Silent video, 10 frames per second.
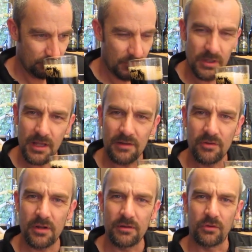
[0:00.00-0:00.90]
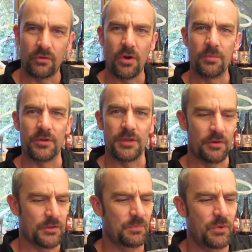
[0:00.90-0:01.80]
Not a hell of a lot of aroma in
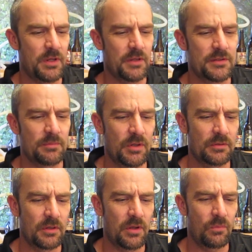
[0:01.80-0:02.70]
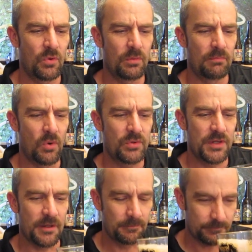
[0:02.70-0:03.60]
there. It's about a lot more
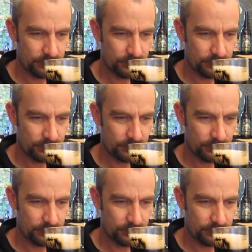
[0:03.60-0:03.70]
maltier